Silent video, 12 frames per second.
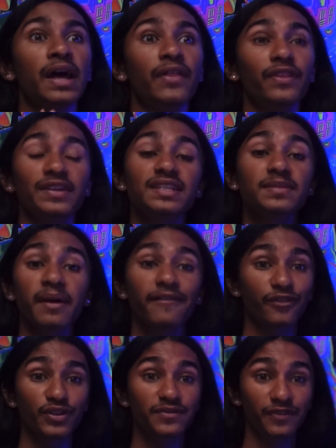This is my
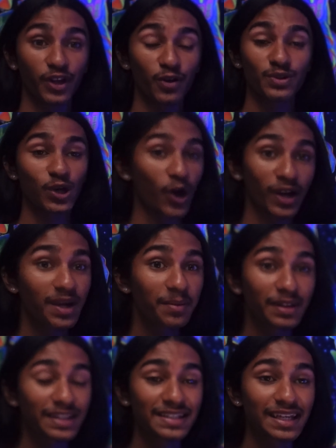first video talking
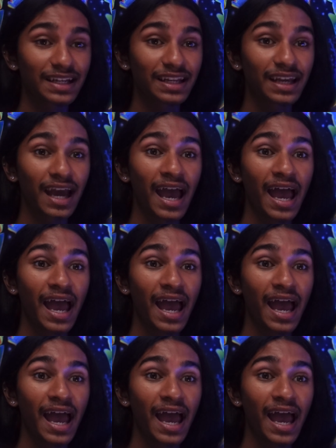about this technique,